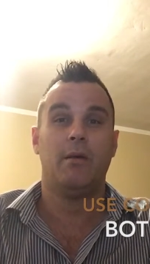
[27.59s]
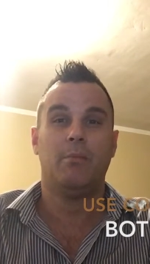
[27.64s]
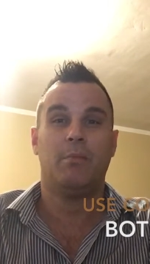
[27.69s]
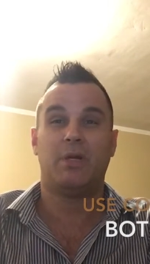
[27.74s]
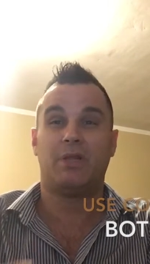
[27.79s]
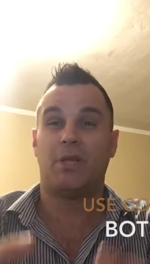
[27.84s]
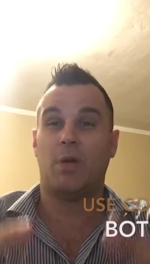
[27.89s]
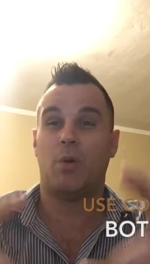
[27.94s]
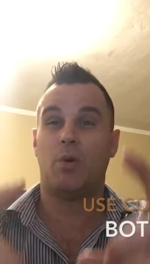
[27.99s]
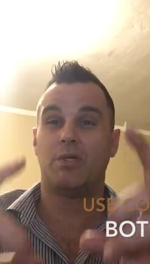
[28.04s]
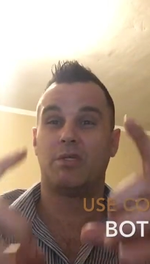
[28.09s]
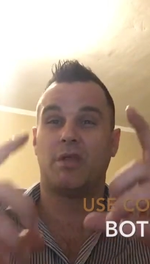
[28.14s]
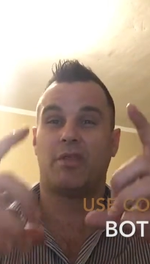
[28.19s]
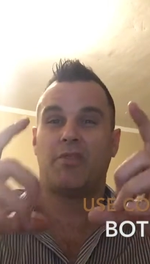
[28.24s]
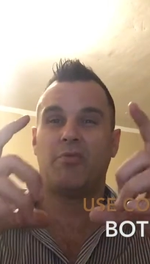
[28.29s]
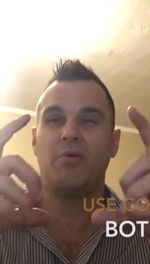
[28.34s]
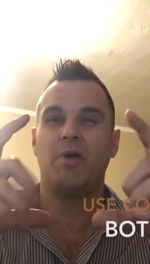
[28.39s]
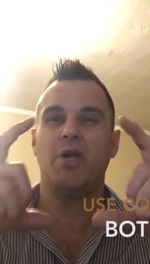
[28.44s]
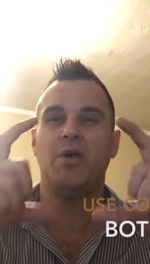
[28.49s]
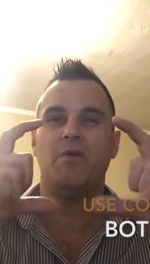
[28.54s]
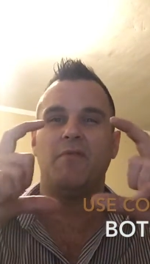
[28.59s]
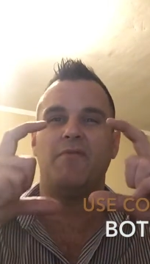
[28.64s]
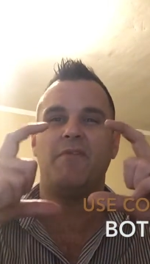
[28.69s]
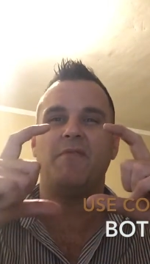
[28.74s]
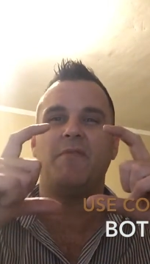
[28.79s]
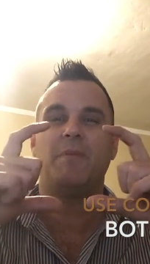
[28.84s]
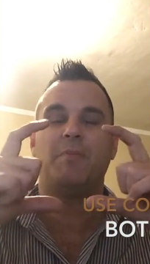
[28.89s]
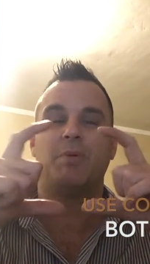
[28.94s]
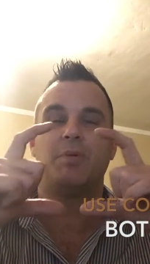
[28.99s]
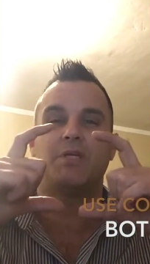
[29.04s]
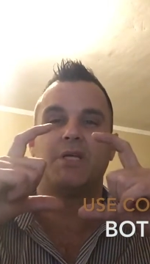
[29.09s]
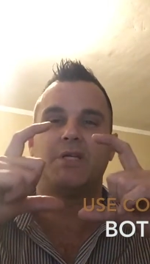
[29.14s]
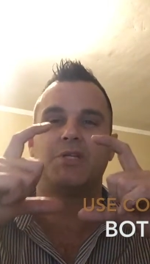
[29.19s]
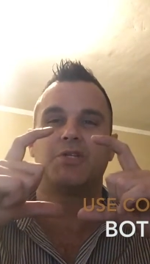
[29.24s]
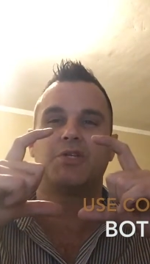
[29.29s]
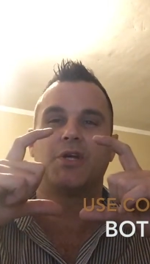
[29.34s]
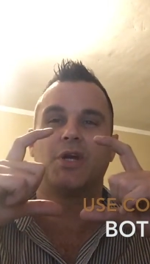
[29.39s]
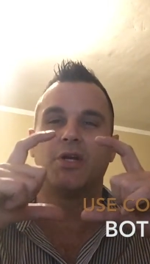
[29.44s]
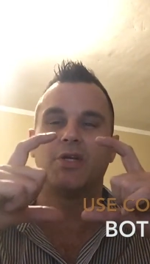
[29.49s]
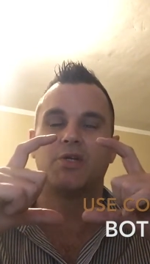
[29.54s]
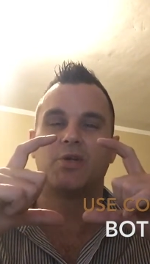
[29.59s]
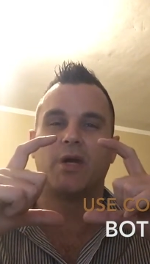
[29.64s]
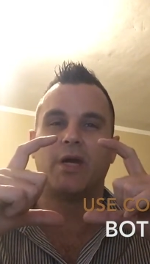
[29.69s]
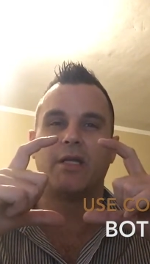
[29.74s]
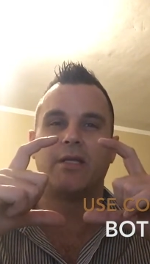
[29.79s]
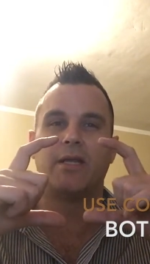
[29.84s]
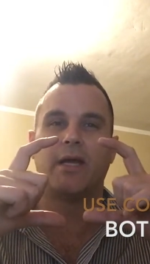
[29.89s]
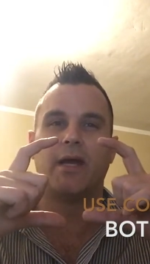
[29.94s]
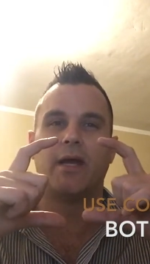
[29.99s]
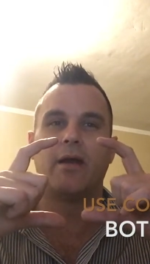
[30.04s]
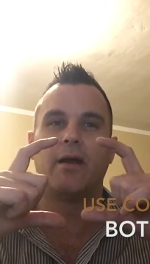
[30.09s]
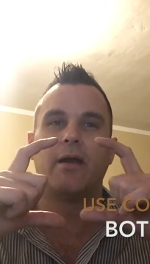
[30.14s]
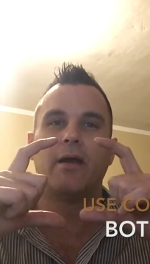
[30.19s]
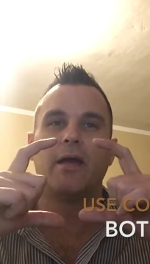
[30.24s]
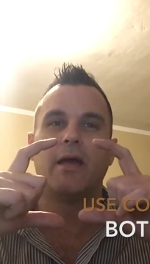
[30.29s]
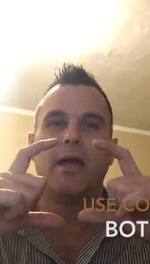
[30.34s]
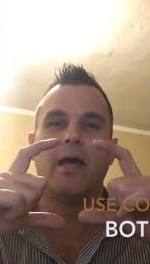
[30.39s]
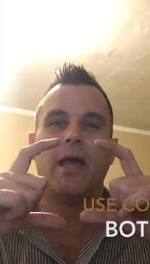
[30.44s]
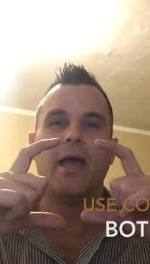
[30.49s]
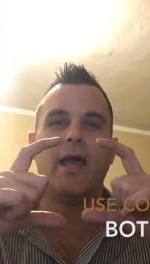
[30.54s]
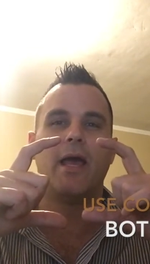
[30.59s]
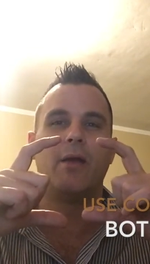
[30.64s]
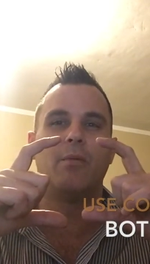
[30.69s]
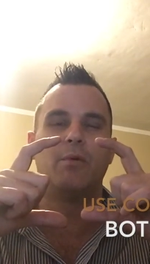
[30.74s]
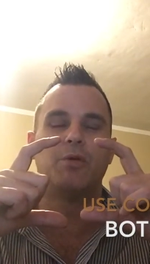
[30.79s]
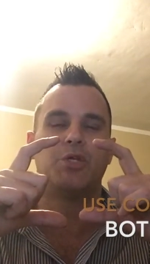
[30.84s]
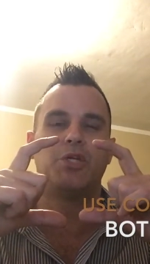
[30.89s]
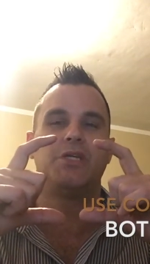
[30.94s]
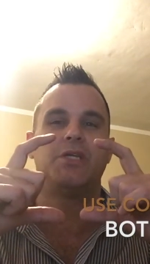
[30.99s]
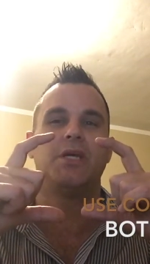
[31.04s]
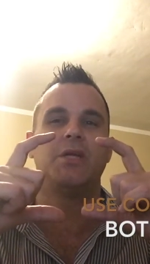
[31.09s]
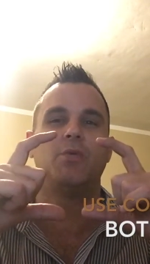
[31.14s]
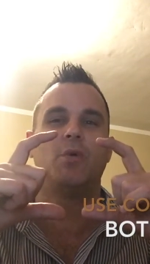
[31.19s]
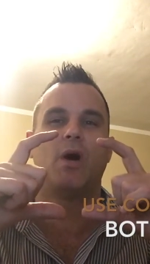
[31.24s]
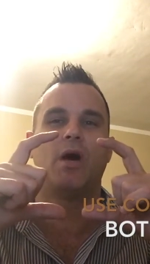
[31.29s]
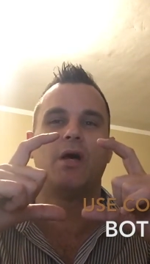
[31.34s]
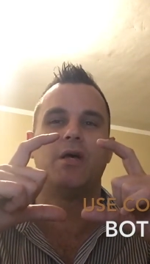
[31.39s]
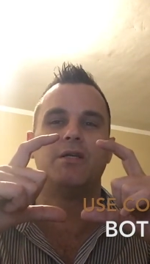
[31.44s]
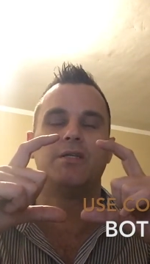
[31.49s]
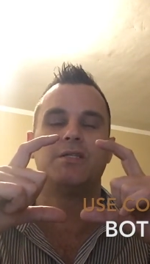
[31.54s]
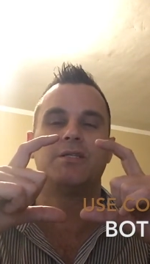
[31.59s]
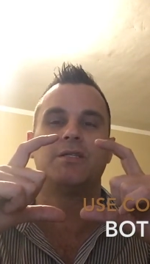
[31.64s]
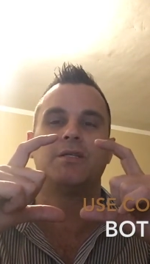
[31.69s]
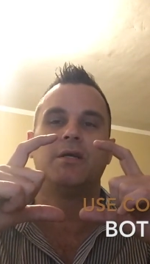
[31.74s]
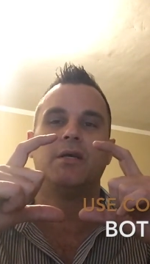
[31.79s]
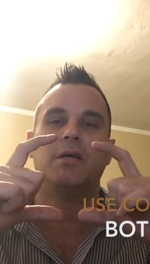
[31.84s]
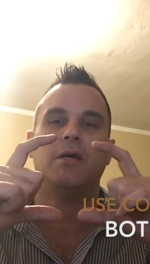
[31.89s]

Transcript: But there was a 350% surge right there, and what she did was.